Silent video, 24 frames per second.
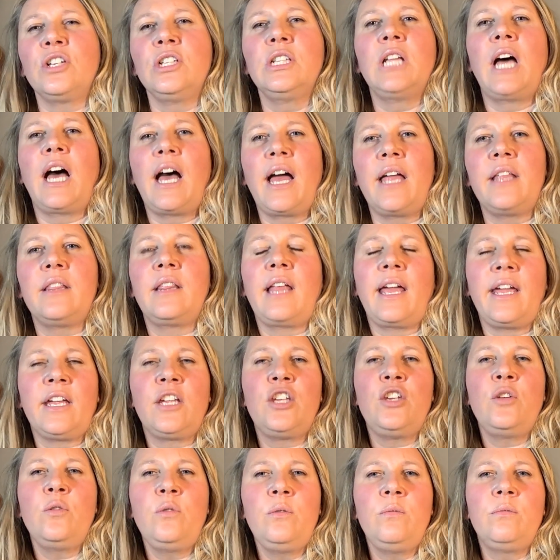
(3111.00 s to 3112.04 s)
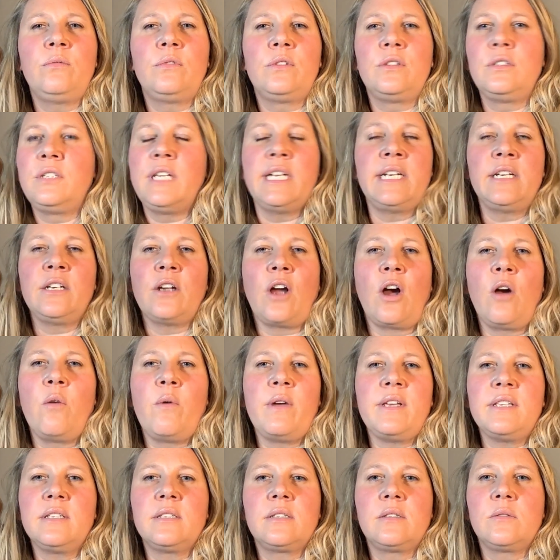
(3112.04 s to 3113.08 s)
a lot. Like, you
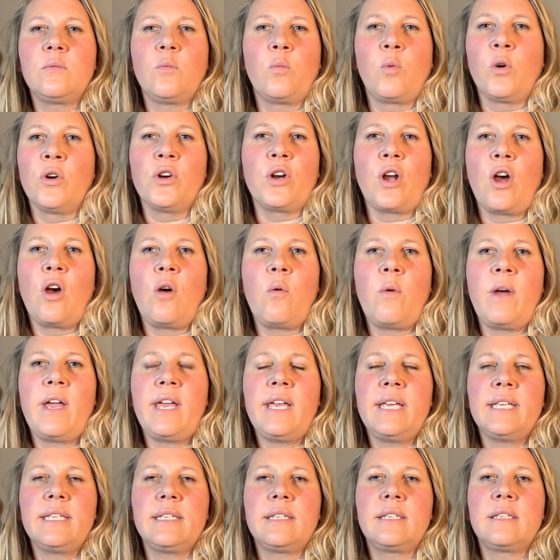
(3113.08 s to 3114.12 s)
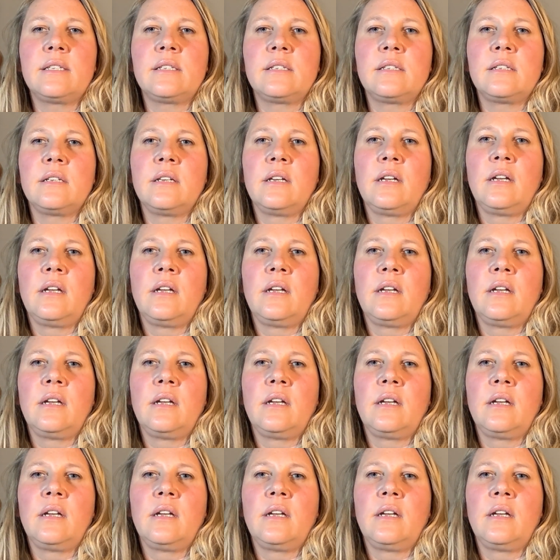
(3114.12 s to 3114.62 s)
weren't always,